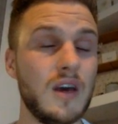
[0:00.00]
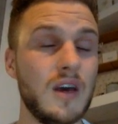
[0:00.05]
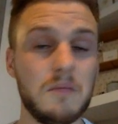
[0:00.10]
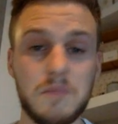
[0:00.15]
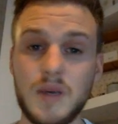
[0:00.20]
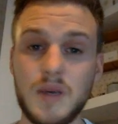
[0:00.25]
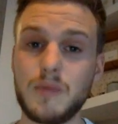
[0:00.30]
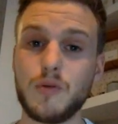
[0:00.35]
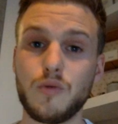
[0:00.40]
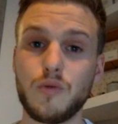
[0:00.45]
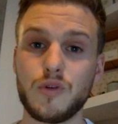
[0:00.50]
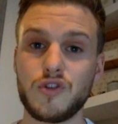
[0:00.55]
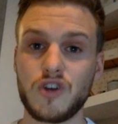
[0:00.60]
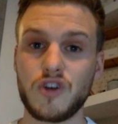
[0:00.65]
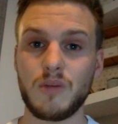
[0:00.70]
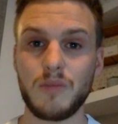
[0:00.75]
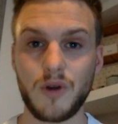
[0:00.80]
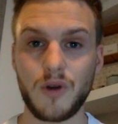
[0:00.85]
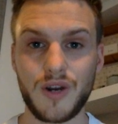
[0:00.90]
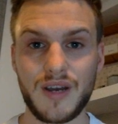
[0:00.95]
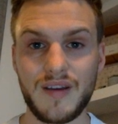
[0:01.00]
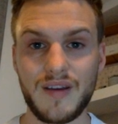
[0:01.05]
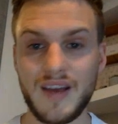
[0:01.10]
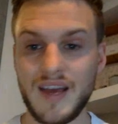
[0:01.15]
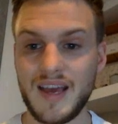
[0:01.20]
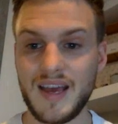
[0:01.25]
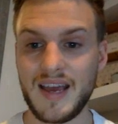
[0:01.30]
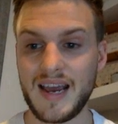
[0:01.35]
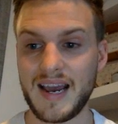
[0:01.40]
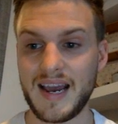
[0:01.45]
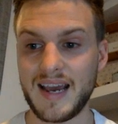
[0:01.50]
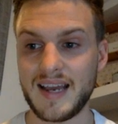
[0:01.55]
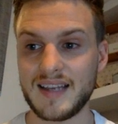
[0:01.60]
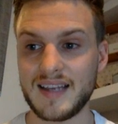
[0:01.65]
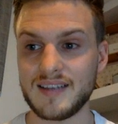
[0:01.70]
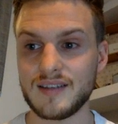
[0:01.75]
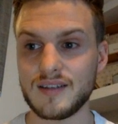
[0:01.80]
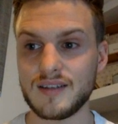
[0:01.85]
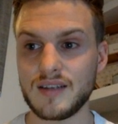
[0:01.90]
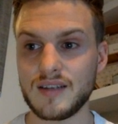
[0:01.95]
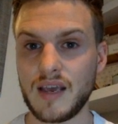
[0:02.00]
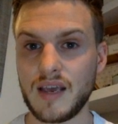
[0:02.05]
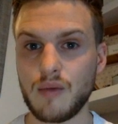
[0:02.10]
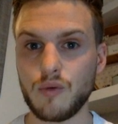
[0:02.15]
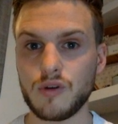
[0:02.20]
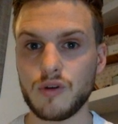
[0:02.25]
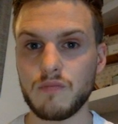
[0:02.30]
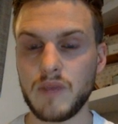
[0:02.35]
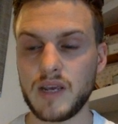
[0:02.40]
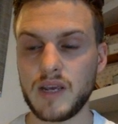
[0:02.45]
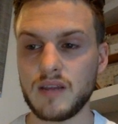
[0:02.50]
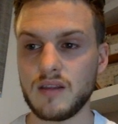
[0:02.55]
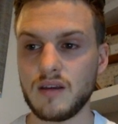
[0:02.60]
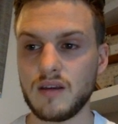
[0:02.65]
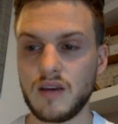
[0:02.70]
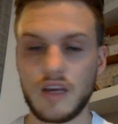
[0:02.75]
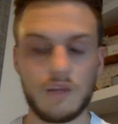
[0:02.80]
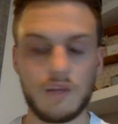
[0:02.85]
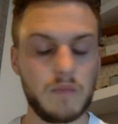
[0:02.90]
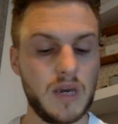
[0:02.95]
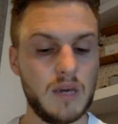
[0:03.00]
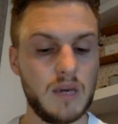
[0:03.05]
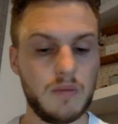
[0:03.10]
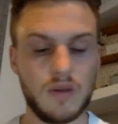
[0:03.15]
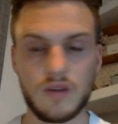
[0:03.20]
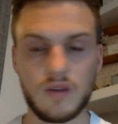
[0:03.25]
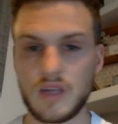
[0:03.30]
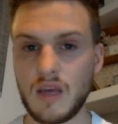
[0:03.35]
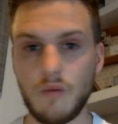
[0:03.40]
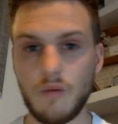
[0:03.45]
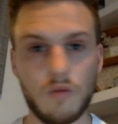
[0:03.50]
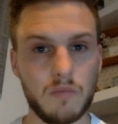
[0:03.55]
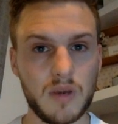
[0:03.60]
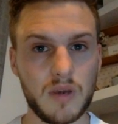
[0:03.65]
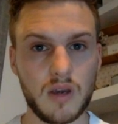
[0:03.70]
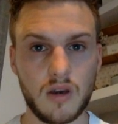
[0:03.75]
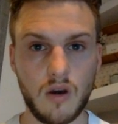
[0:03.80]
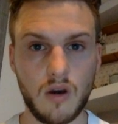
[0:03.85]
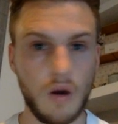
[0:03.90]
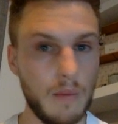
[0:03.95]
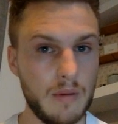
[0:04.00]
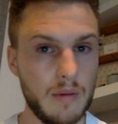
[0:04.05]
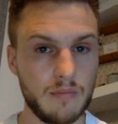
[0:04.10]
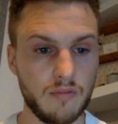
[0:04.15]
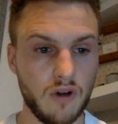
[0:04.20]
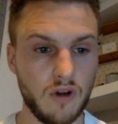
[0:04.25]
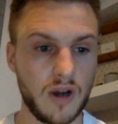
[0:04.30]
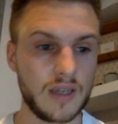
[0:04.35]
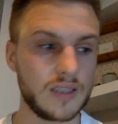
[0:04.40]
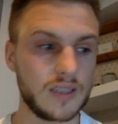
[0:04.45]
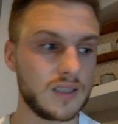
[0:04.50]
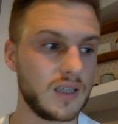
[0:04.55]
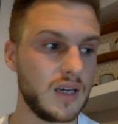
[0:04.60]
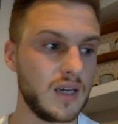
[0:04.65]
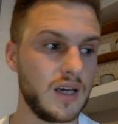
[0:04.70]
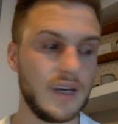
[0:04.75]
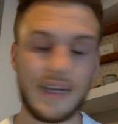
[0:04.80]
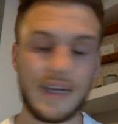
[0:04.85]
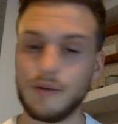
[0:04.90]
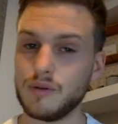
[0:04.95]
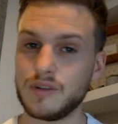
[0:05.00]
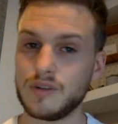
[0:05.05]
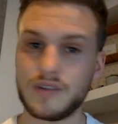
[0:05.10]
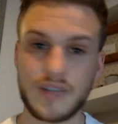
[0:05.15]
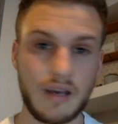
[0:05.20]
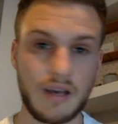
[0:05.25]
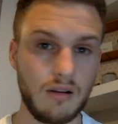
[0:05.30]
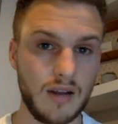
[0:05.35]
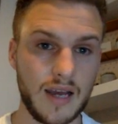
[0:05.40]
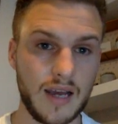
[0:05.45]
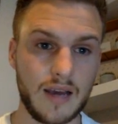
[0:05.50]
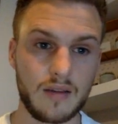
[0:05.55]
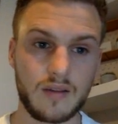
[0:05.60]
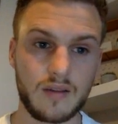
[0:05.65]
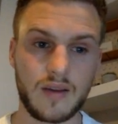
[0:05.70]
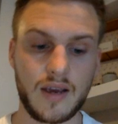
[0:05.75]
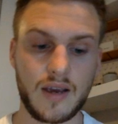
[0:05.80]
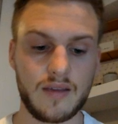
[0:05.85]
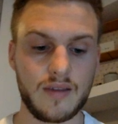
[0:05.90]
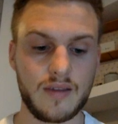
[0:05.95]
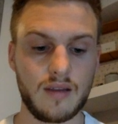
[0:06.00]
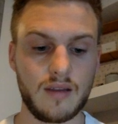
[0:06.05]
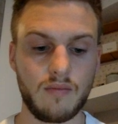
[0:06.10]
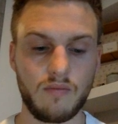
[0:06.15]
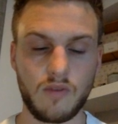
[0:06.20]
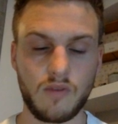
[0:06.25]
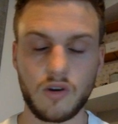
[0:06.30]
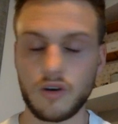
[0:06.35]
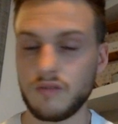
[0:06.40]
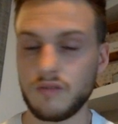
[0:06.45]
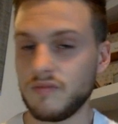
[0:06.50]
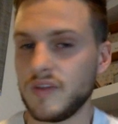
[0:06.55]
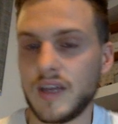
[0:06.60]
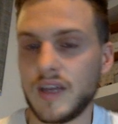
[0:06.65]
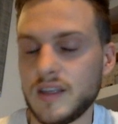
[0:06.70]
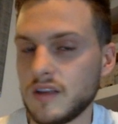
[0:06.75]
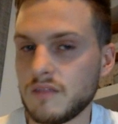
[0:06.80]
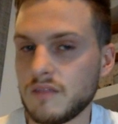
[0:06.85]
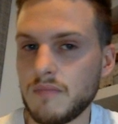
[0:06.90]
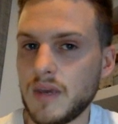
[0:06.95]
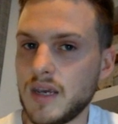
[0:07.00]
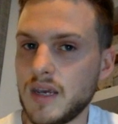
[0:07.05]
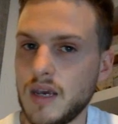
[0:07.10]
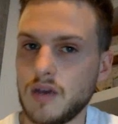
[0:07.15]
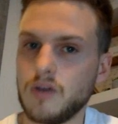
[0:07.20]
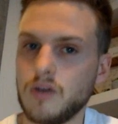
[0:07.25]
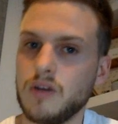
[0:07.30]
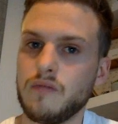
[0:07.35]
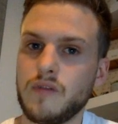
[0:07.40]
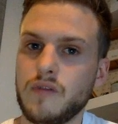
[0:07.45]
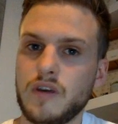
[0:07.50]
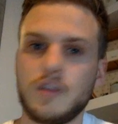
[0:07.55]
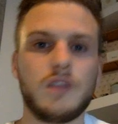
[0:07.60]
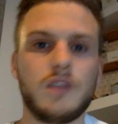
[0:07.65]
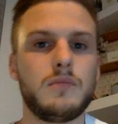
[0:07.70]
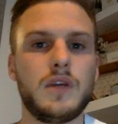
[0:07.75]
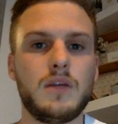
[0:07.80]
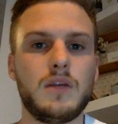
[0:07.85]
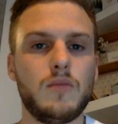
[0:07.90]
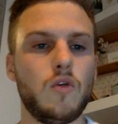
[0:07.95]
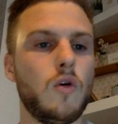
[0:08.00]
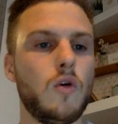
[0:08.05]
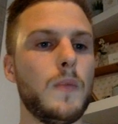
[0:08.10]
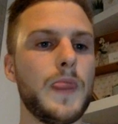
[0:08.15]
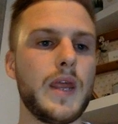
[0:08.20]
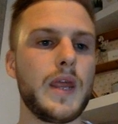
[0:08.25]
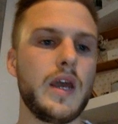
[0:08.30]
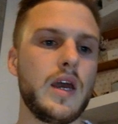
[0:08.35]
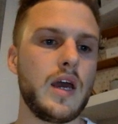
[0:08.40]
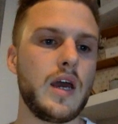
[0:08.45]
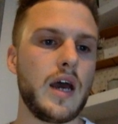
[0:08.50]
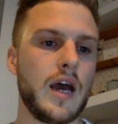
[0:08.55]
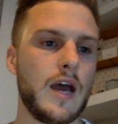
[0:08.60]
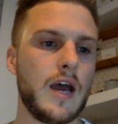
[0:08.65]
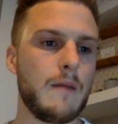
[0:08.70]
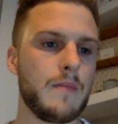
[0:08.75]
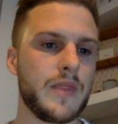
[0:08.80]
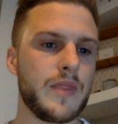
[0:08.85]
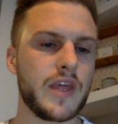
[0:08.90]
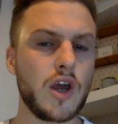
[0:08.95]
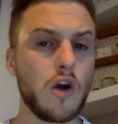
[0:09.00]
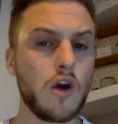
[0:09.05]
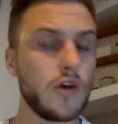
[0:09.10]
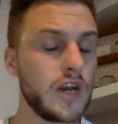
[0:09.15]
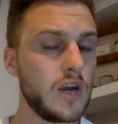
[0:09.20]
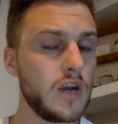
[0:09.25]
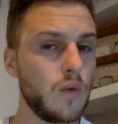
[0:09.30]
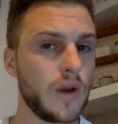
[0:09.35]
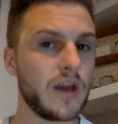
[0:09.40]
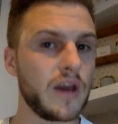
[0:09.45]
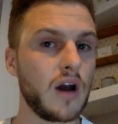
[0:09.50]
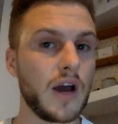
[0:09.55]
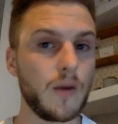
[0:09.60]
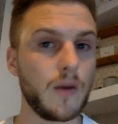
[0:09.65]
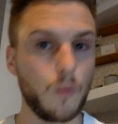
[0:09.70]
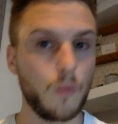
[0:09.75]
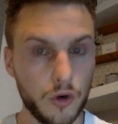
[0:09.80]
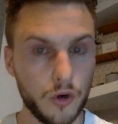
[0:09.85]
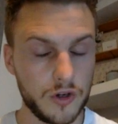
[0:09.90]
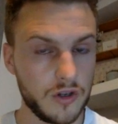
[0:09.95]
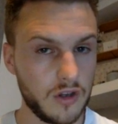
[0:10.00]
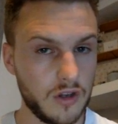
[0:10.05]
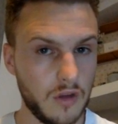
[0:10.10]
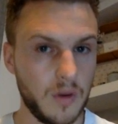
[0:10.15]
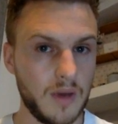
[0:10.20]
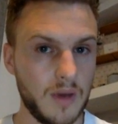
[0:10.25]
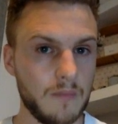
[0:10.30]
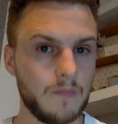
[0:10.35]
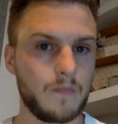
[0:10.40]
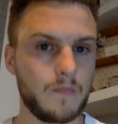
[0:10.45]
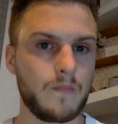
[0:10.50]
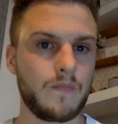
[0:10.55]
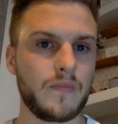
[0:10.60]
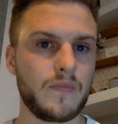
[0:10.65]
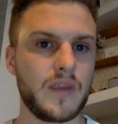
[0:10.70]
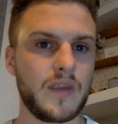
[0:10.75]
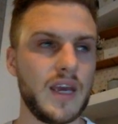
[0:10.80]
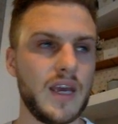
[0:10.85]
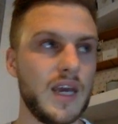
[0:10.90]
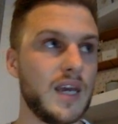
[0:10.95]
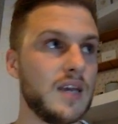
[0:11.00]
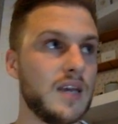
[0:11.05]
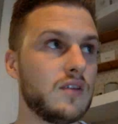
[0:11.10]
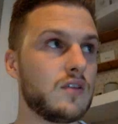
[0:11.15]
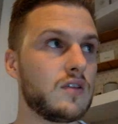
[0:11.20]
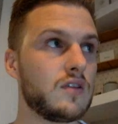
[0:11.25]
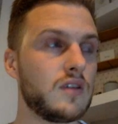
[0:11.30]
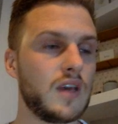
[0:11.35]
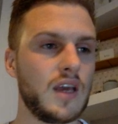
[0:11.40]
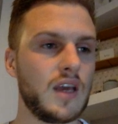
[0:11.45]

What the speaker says: people would jump on it and it would mean that his PPC would go up in price, he would sell less, and then it doesn't make it a good investment anymore. The only way I would do it is